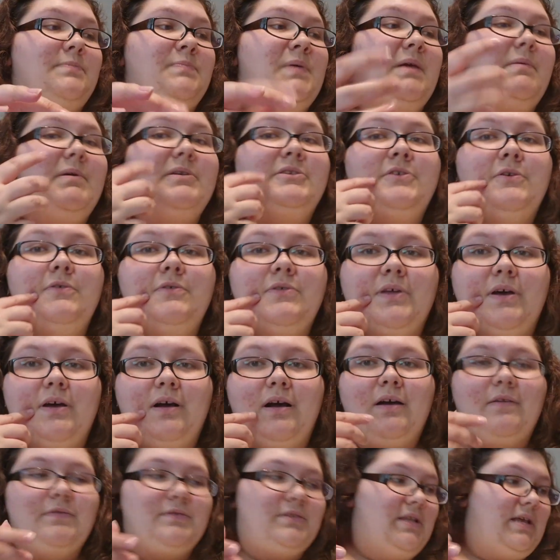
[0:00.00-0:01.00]
pay my tooth
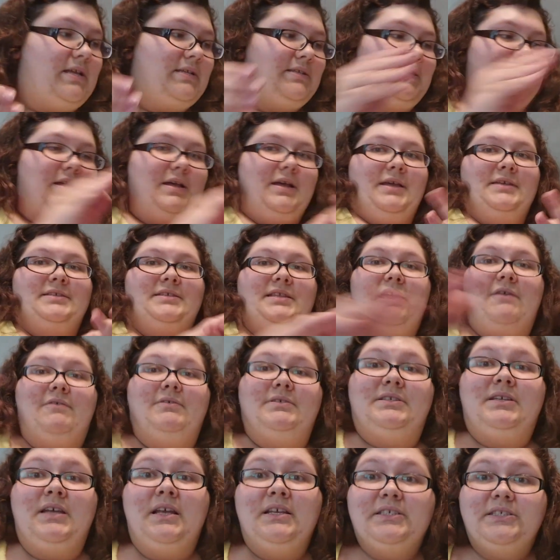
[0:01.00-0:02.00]
off, so that's nice. And that
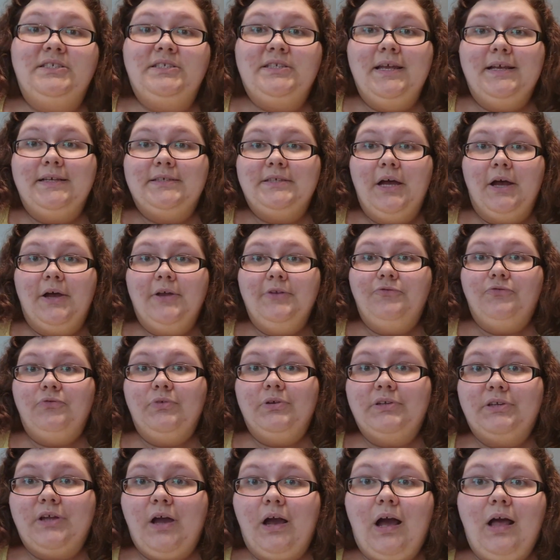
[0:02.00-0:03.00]
was
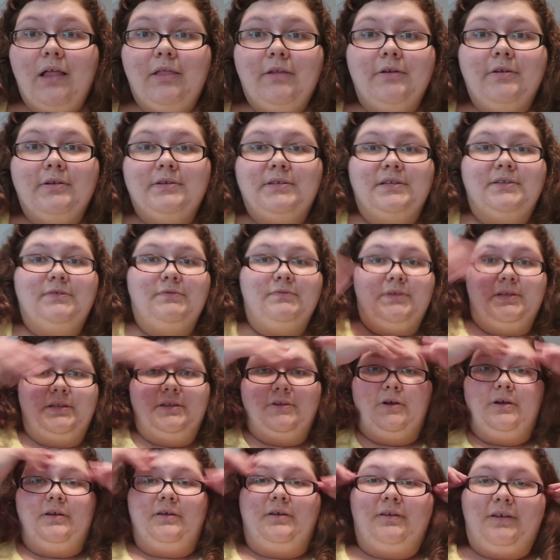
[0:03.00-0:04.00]
$600 because it
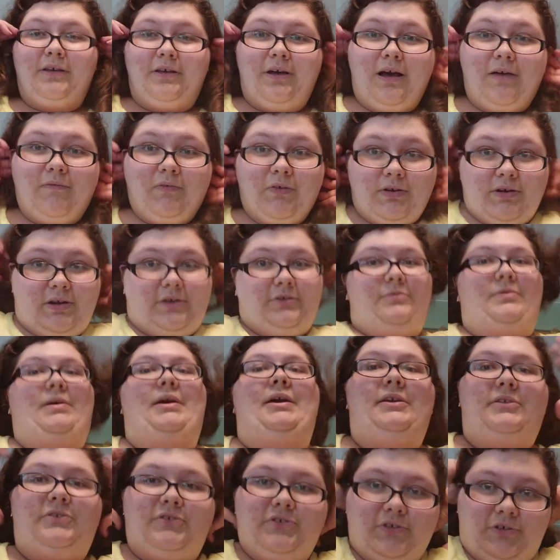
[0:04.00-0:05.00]
was covered under my
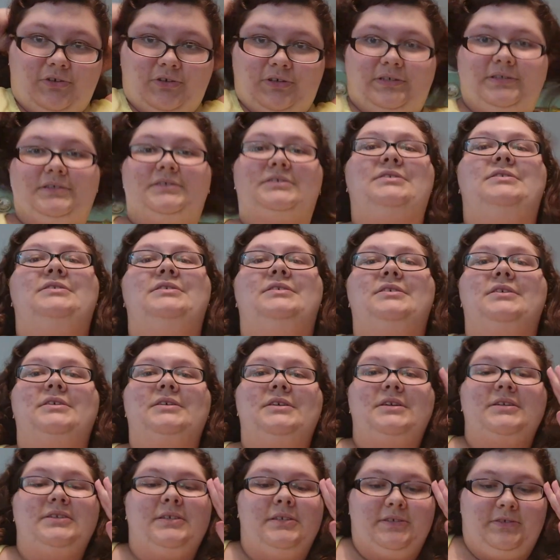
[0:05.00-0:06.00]
insurance.
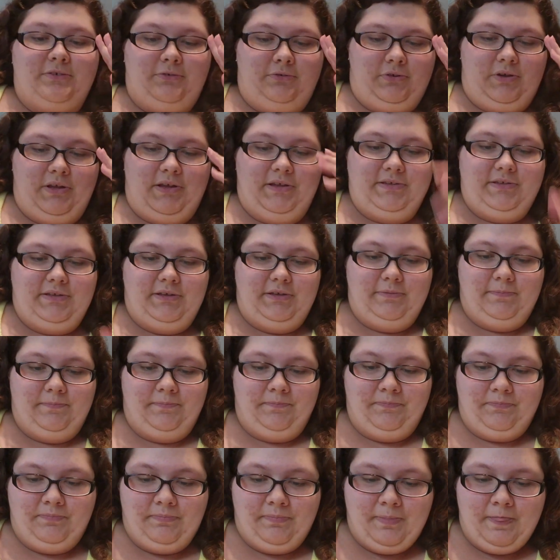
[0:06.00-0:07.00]
It's crazy,
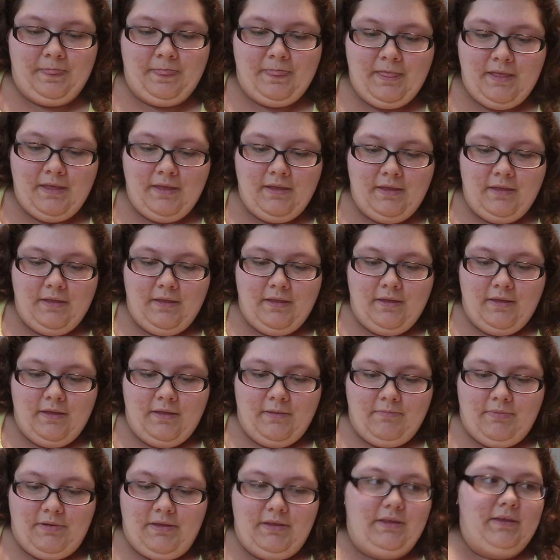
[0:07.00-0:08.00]

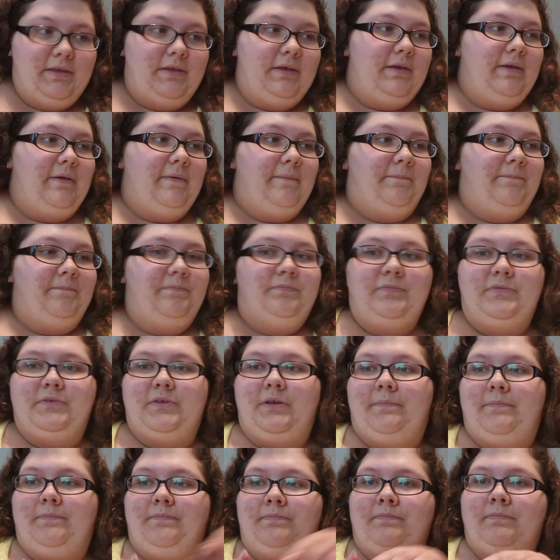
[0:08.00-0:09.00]
but yeah. So
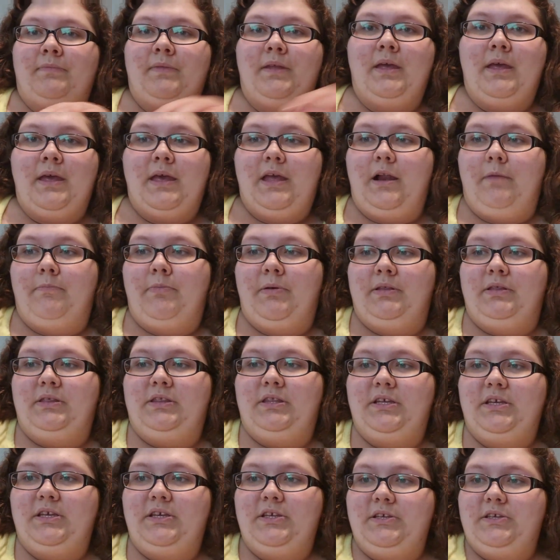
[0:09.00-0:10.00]
and I'll put
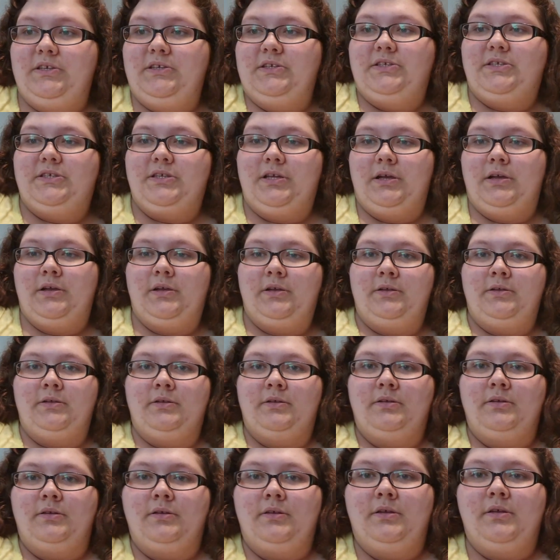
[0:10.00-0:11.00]
these
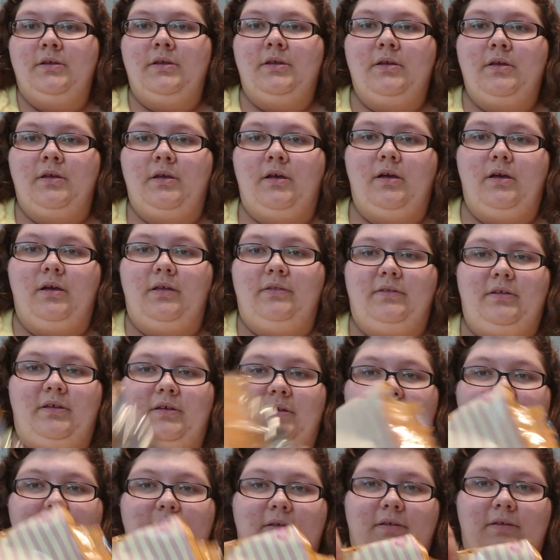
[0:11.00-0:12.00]
on
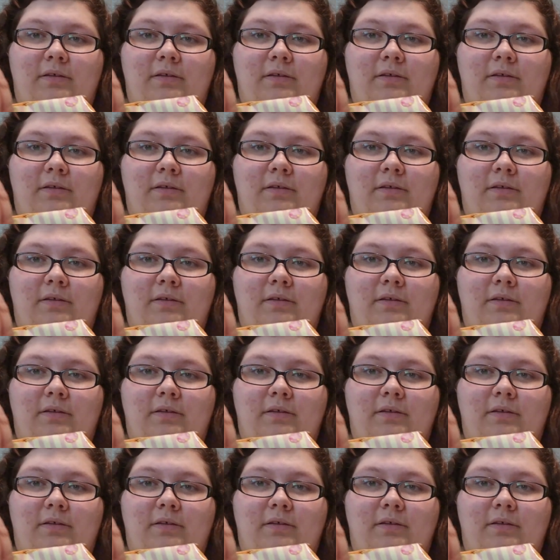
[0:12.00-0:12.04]
the